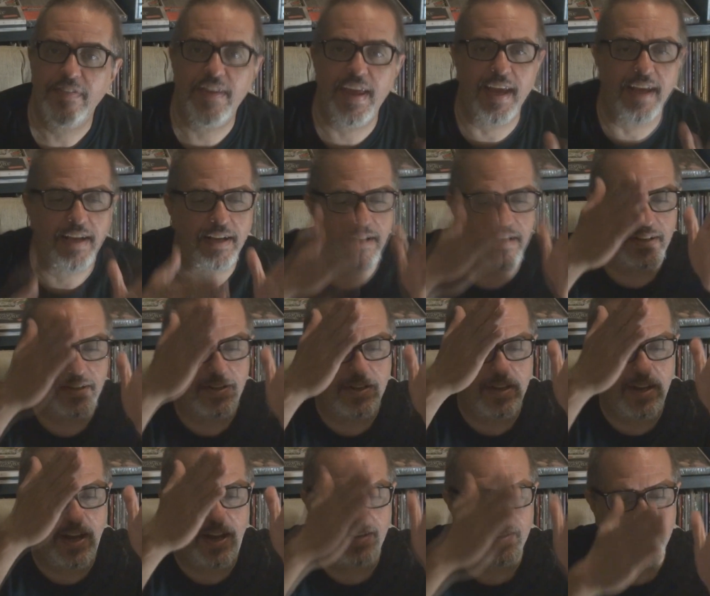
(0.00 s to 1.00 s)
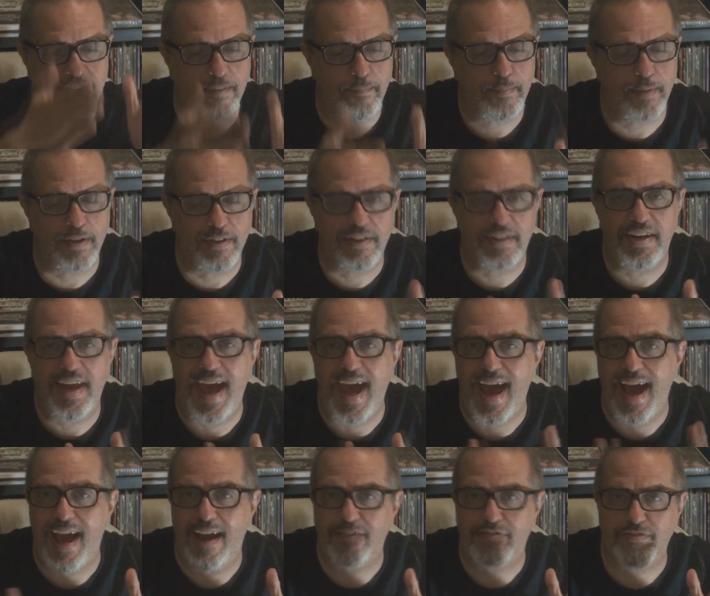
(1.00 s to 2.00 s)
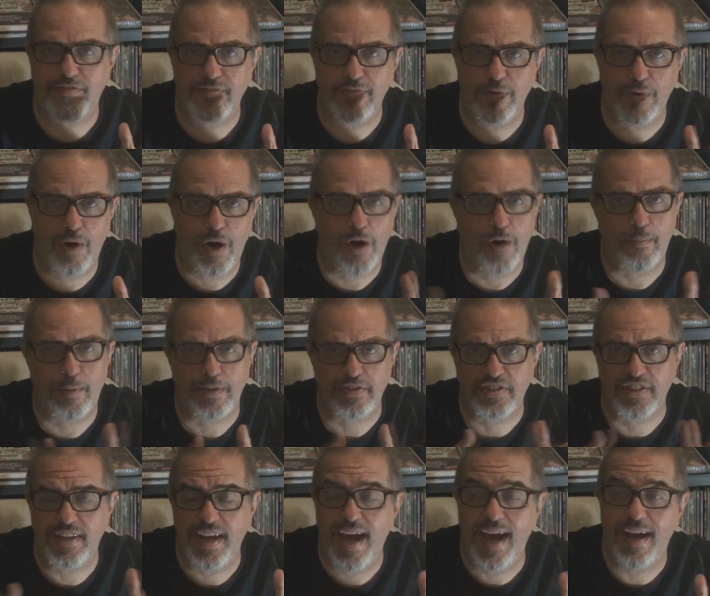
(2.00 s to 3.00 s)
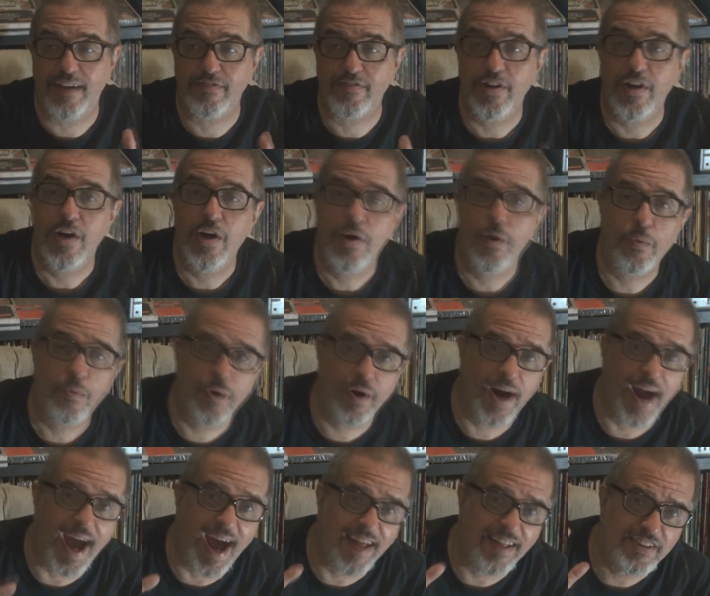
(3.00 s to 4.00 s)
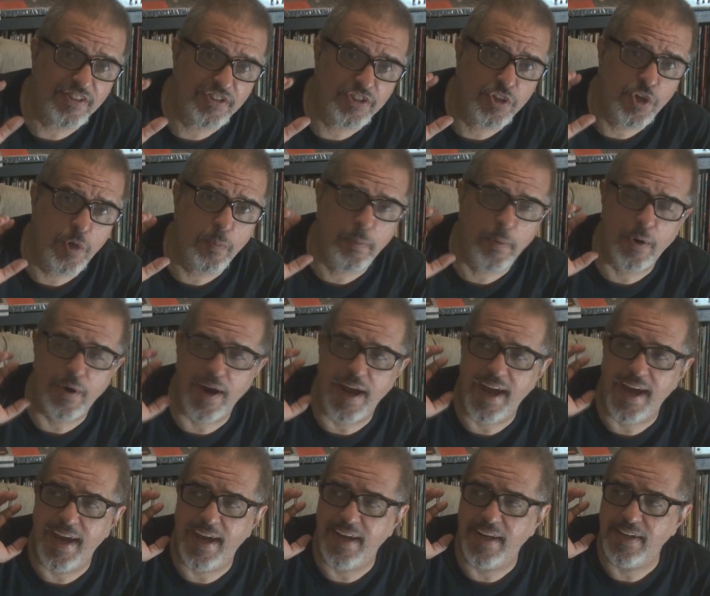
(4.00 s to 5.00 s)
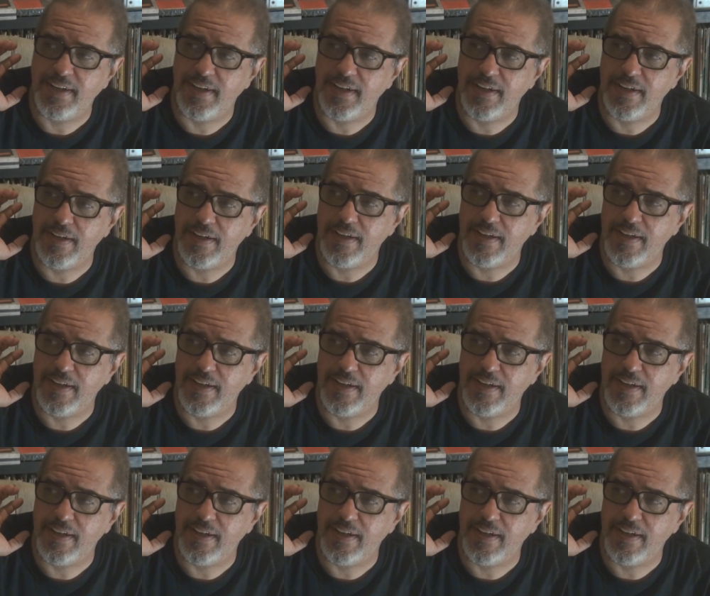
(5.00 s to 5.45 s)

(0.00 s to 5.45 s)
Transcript: they cut the bill in half, well, almost in half, where Alice Cooper and,